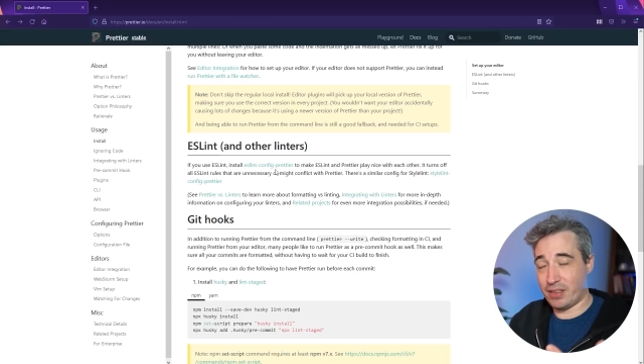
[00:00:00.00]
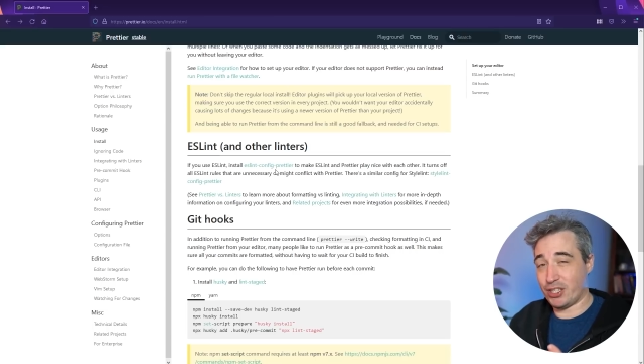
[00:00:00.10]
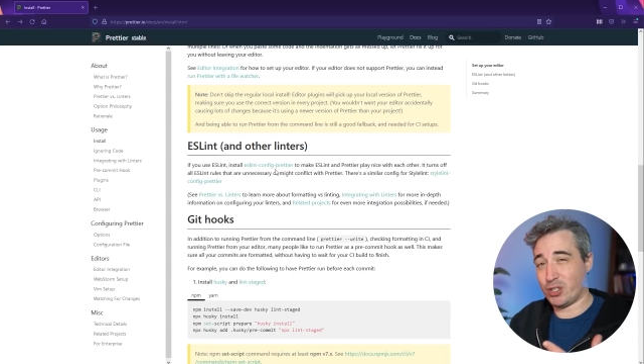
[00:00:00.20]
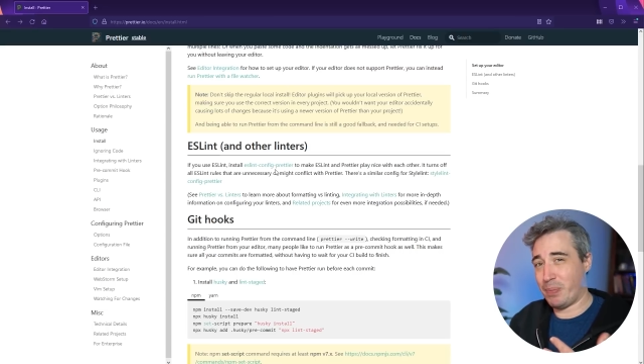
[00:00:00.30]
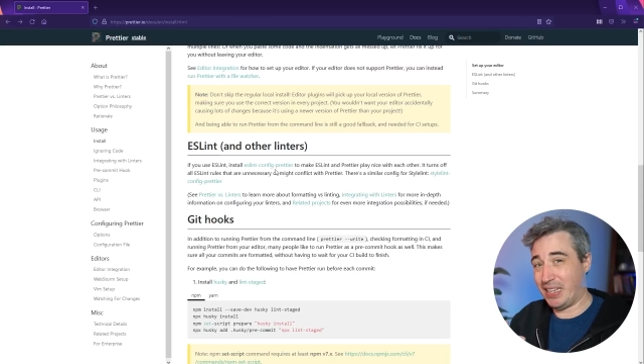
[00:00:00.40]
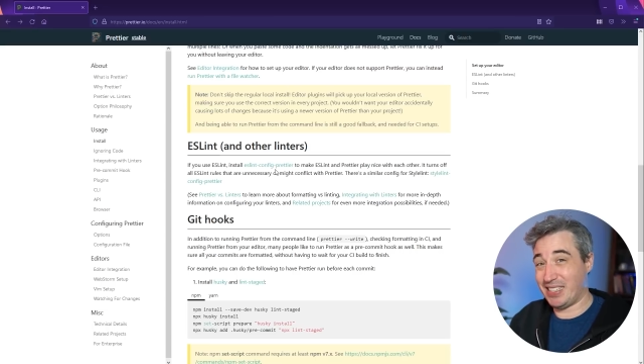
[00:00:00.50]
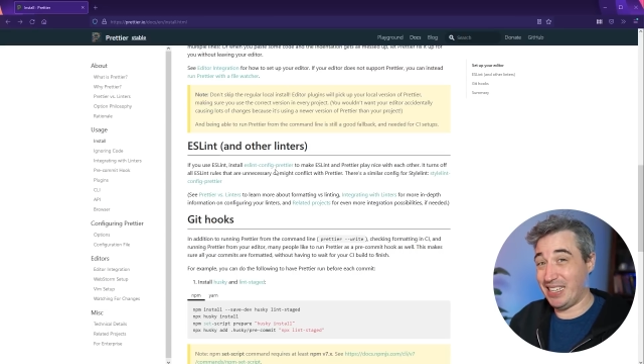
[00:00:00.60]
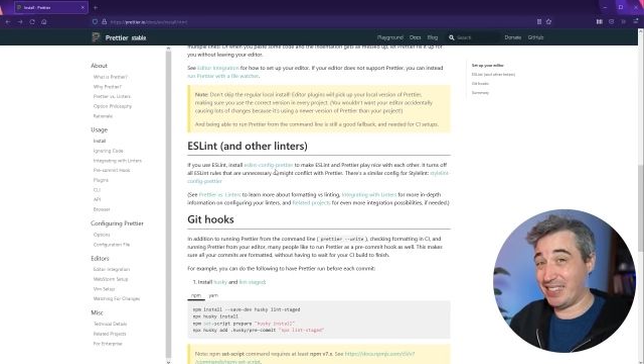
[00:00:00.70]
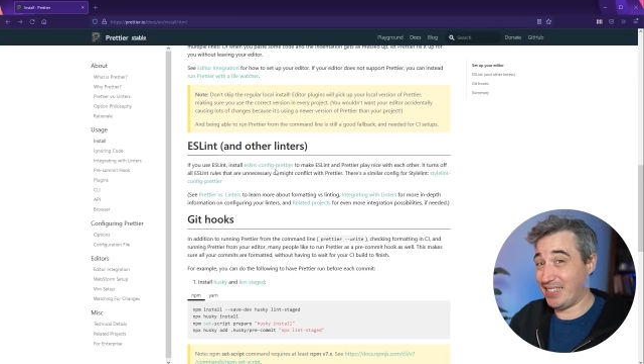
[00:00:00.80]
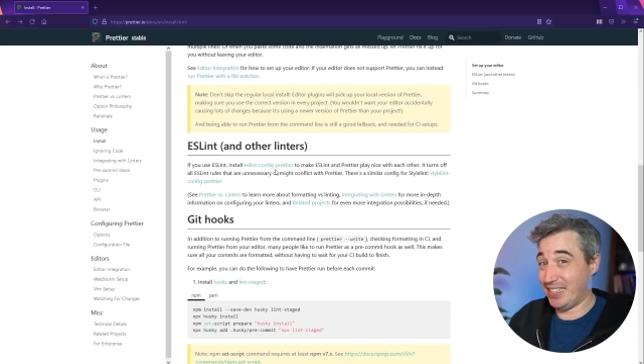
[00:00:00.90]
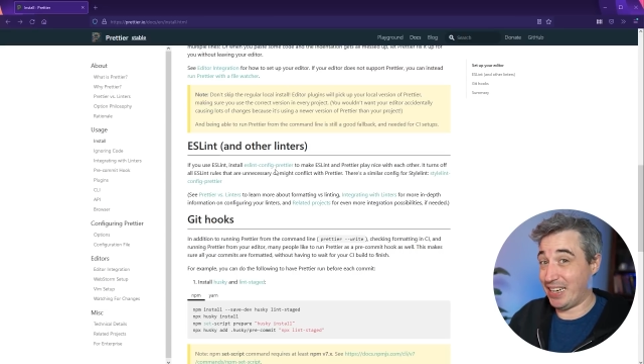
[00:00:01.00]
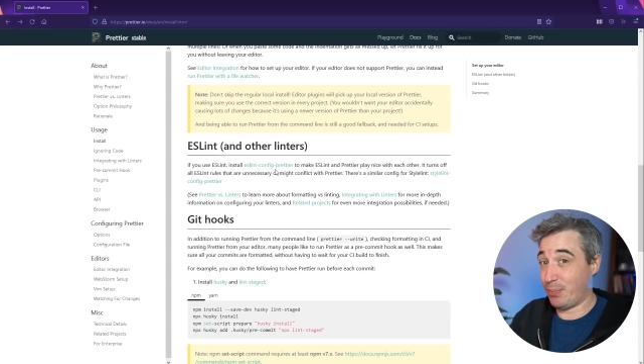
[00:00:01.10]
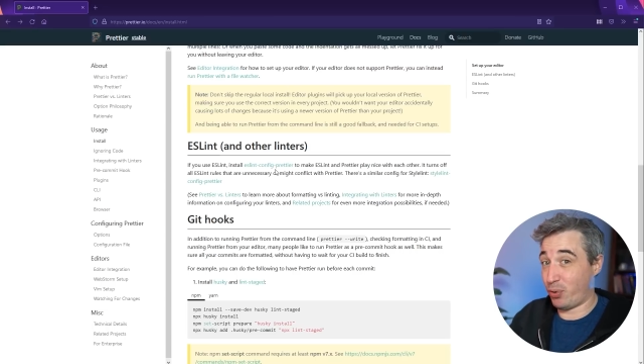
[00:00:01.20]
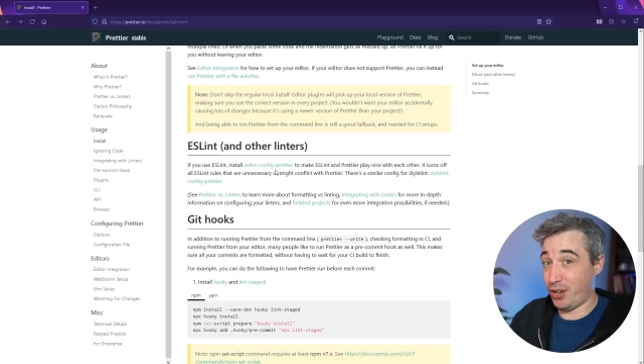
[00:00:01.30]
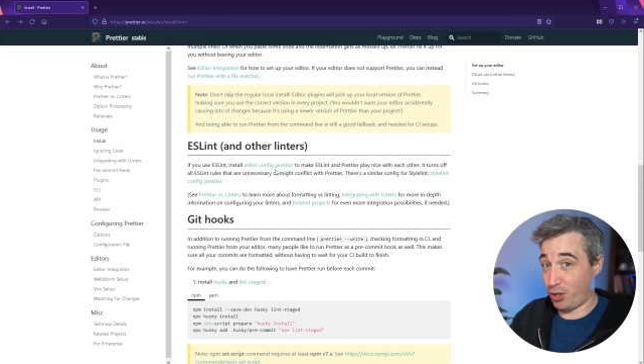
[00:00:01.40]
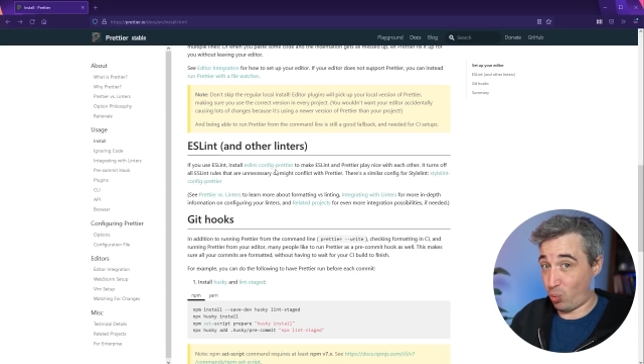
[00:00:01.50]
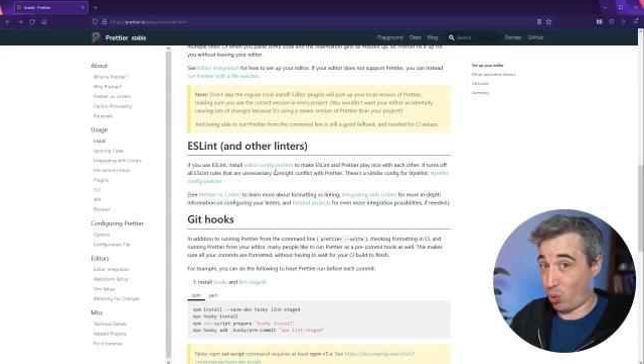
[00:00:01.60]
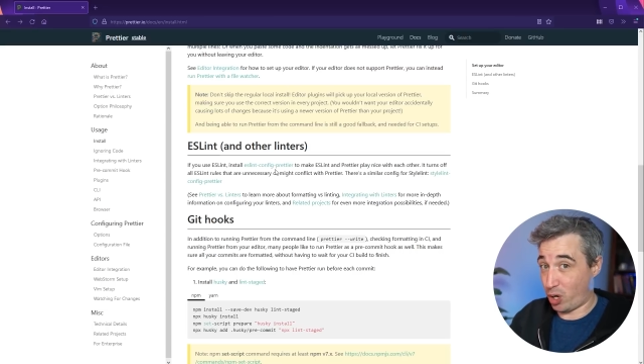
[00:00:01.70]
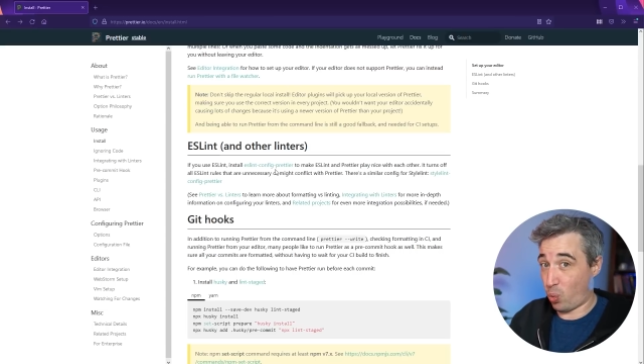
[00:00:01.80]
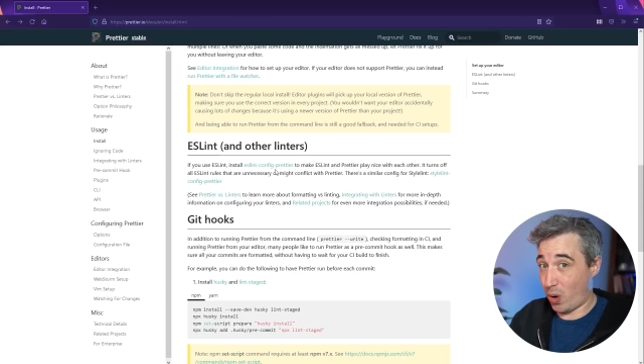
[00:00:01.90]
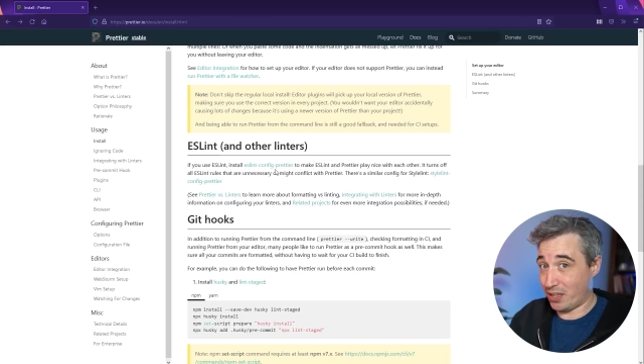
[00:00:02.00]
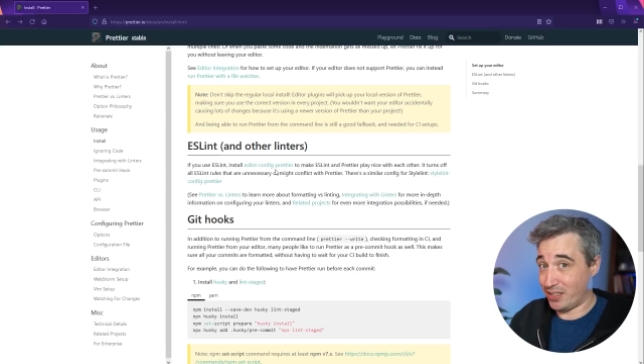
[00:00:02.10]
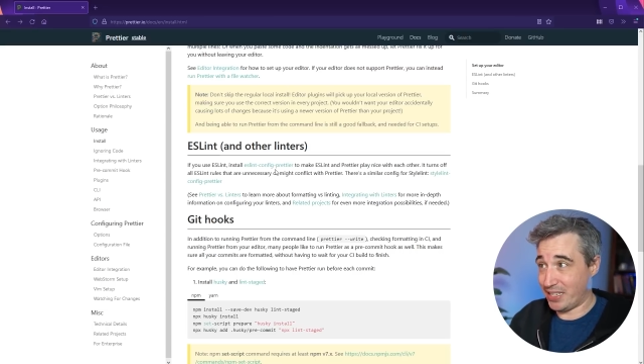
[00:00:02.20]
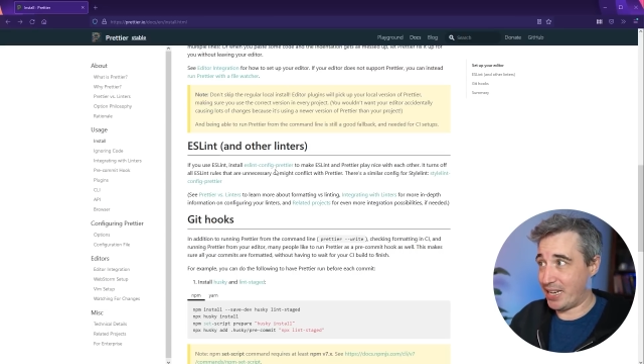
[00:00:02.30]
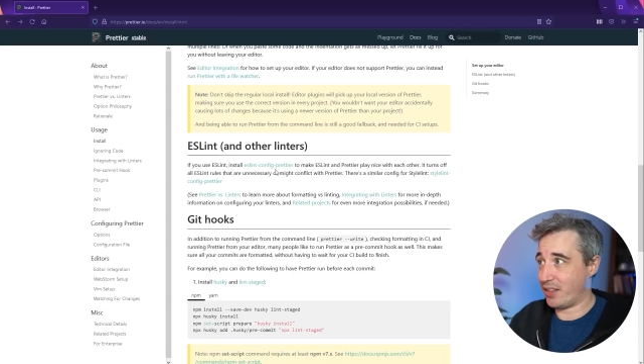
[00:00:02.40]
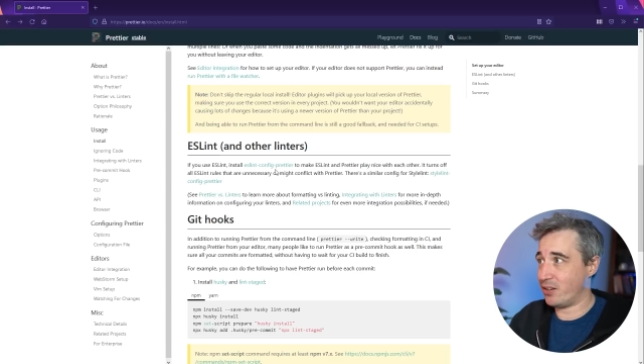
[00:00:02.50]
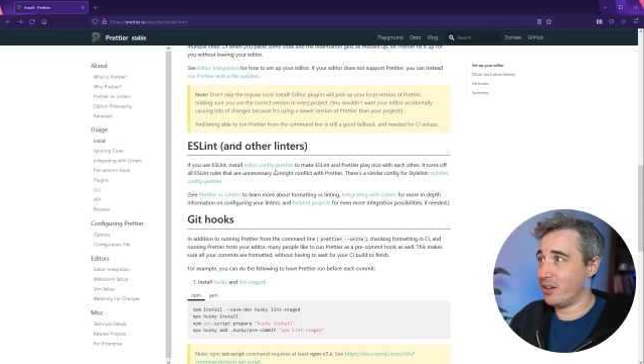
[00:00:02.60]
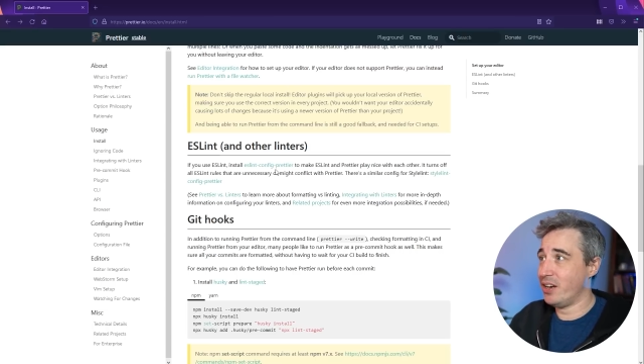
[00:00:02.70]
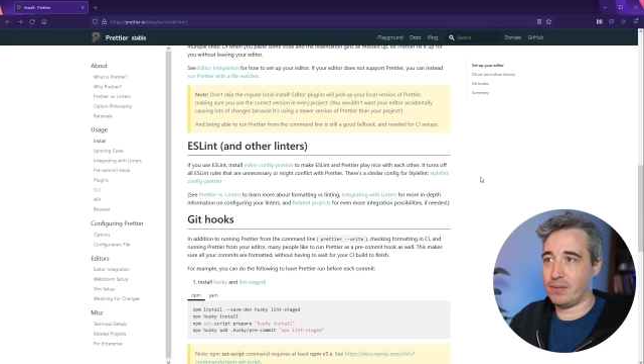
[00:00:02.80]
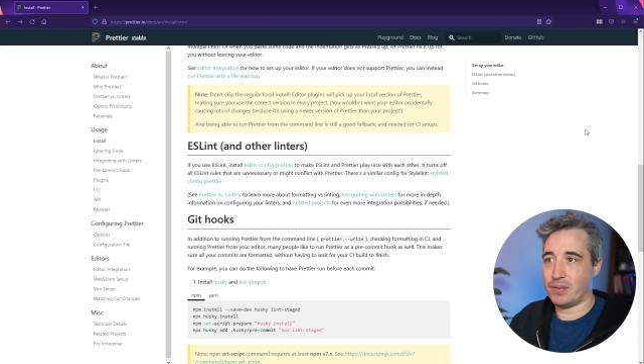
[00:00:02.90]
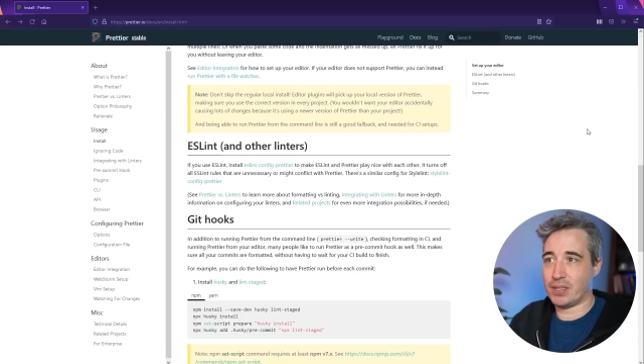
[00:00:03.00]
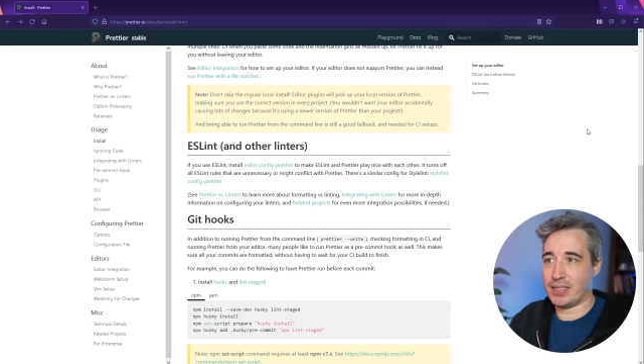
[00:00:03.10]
that just makes ESLint and Prettier work well together. So